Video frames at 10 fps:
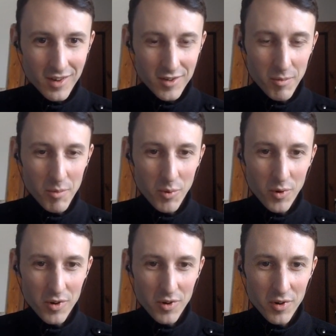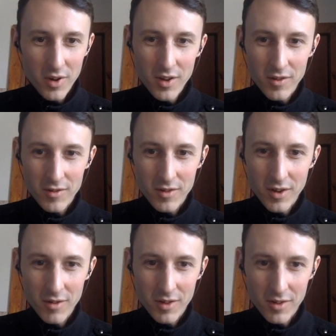some important ingredients, you
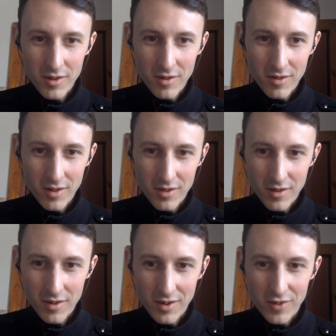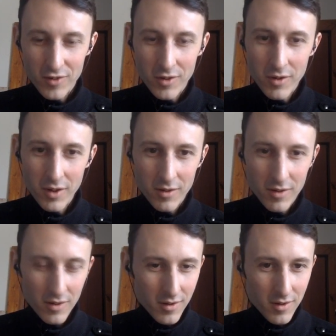know, that they're excluding
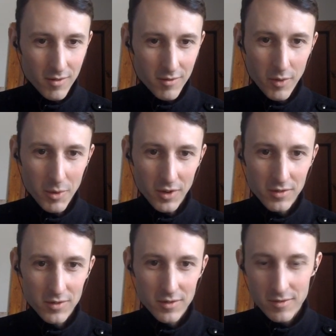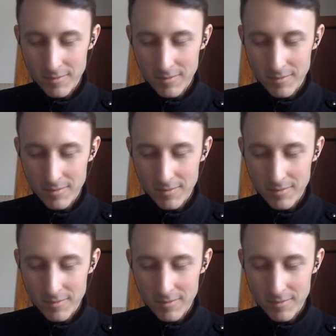from the mix.